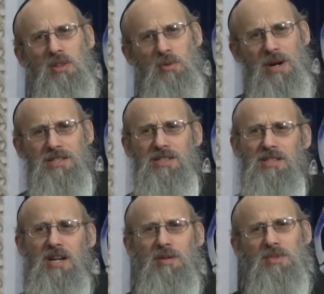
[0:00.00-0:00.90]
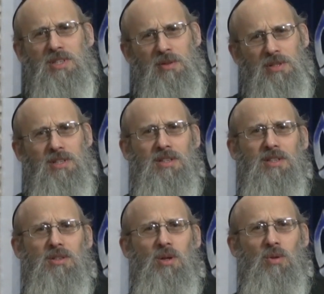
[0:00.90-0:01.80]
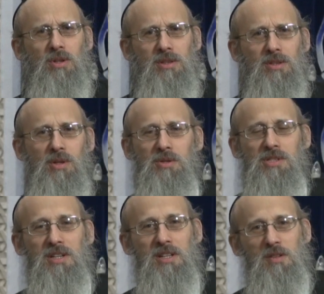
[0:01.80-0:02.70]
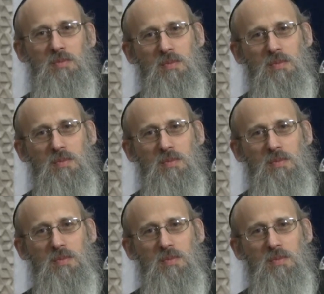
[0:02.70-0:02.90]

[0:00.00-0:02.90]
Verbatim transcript: The rest is commentary. Go learn, go study.